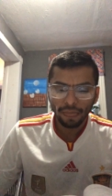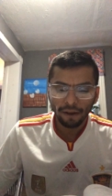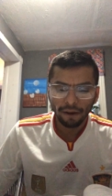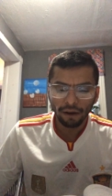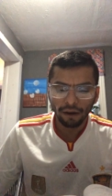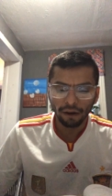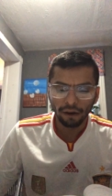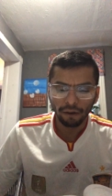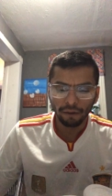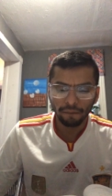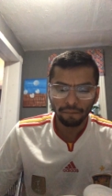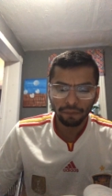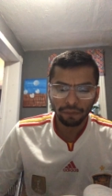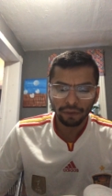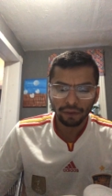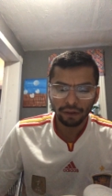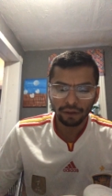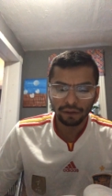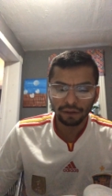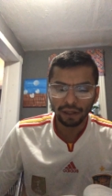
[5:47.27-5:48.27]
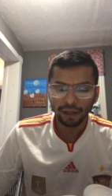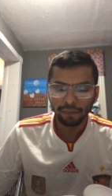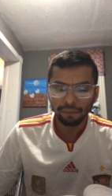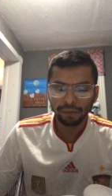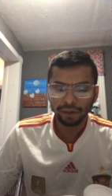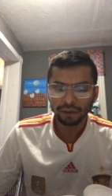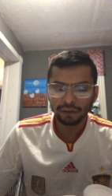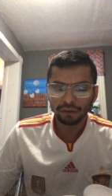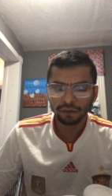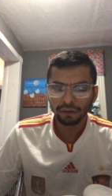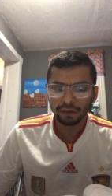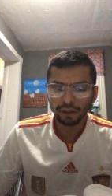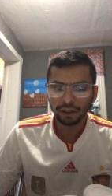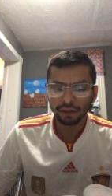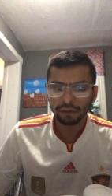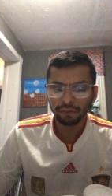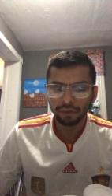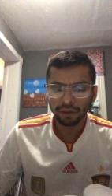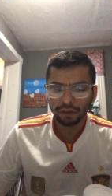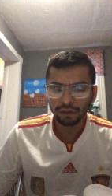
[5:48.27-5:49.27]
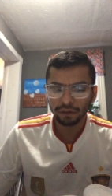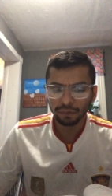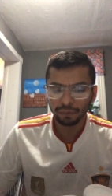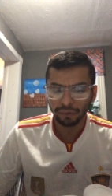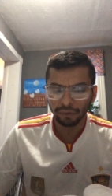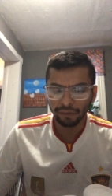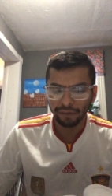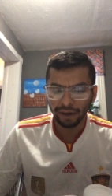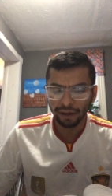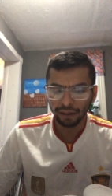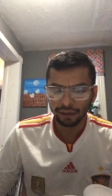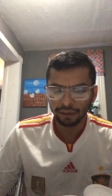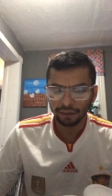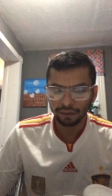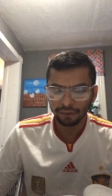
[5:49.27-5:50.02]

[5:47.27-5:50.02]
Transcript: that personal health records provide.